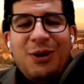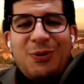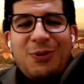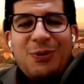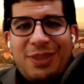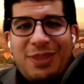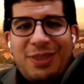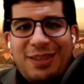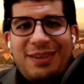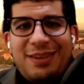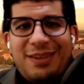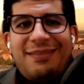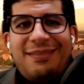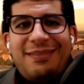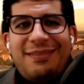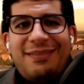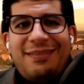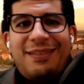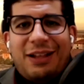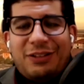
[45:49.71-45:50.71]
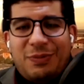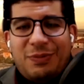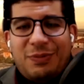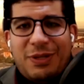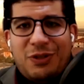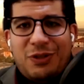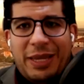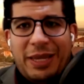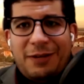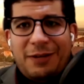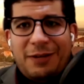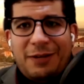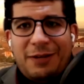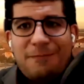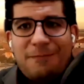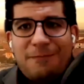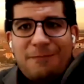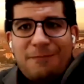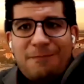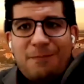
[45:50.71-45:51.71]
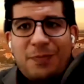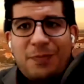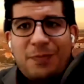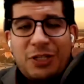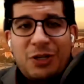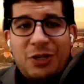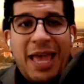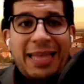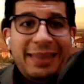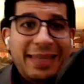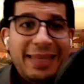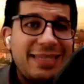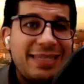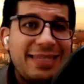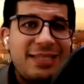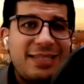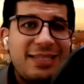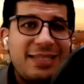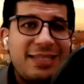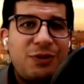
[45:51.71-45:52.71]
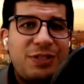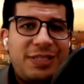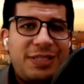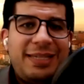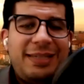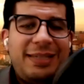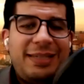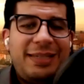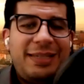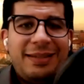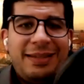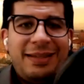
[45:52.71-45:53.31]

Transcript: within Ottoman domain. So at least this is the unstated